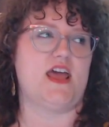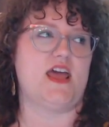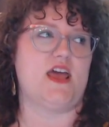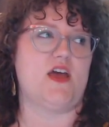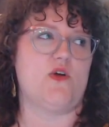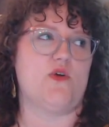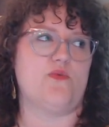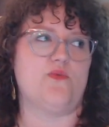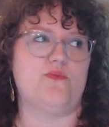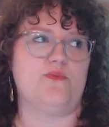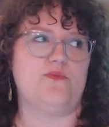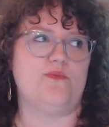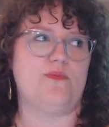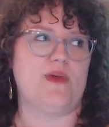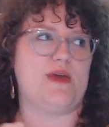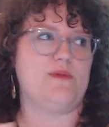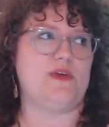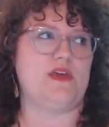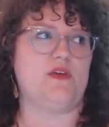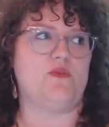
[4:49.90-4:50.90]
Or
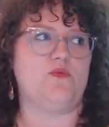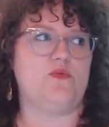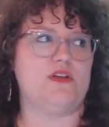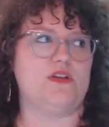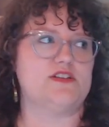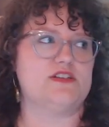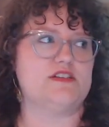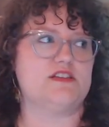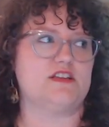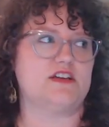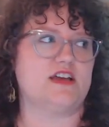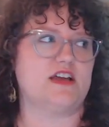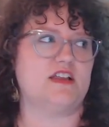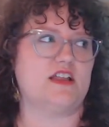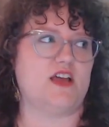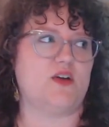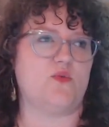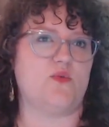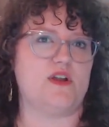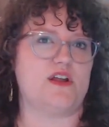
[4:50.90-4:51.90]
maybe we just look at
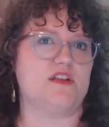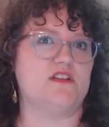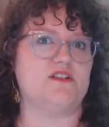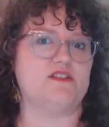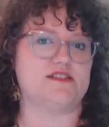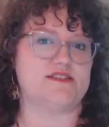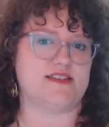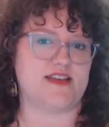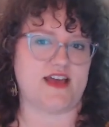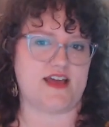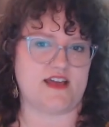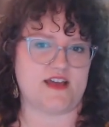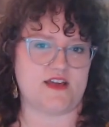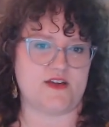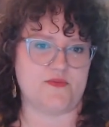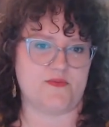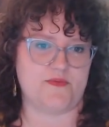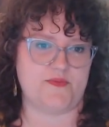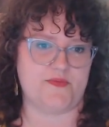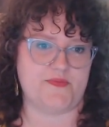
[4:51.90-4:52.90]
like what it looks like.
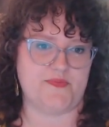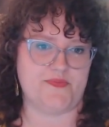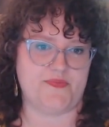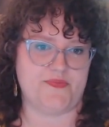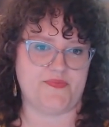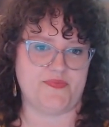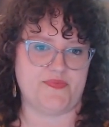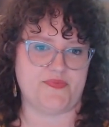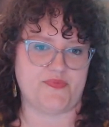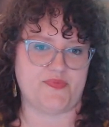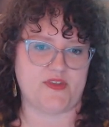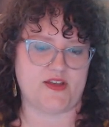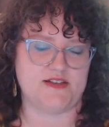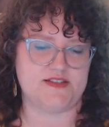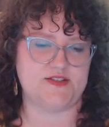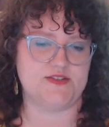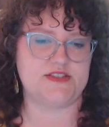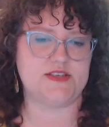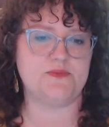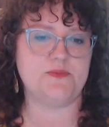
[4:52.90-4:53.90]

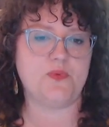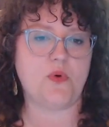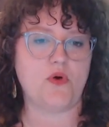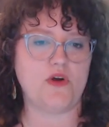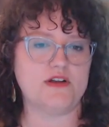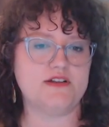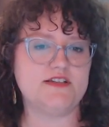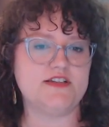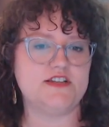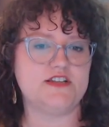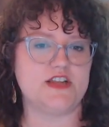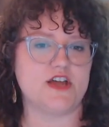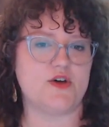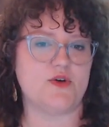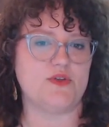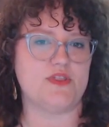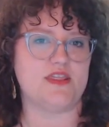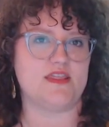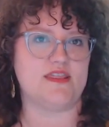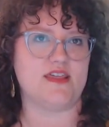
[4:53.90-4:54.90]
So it's important to
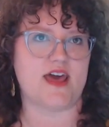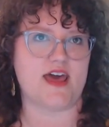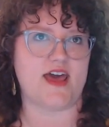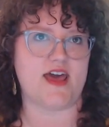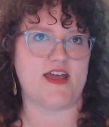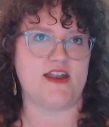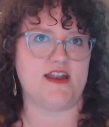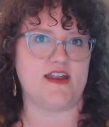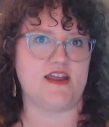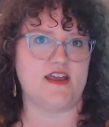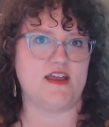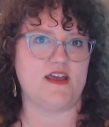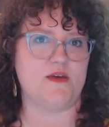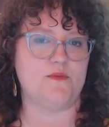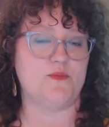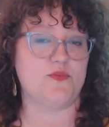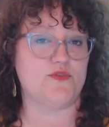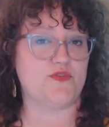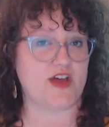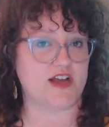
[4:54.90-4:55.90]
note that
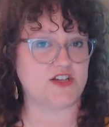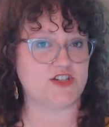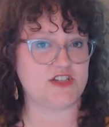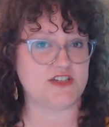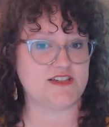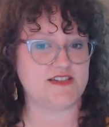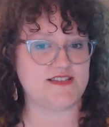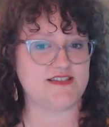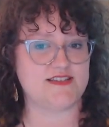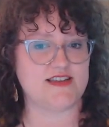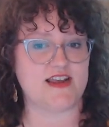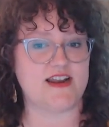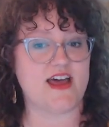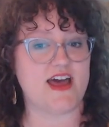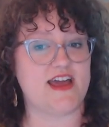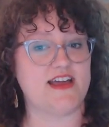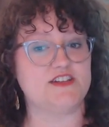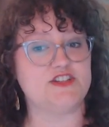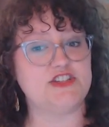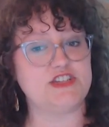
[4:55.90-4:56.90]
perfectionists and
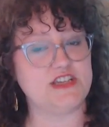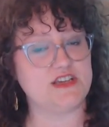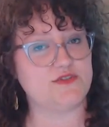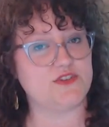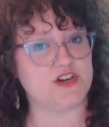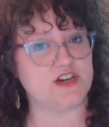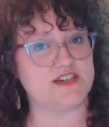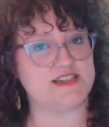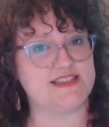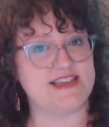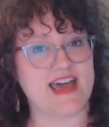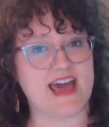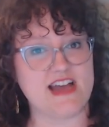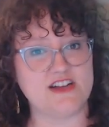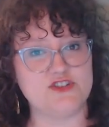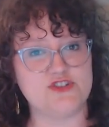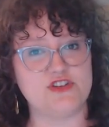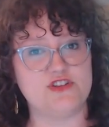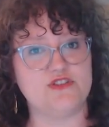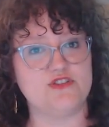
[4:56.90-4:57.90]
high achievers, they
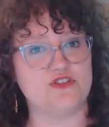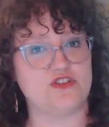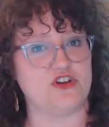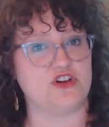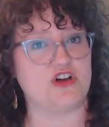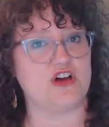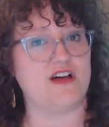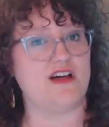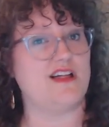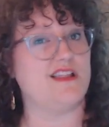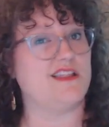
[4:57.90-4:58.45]
actually look a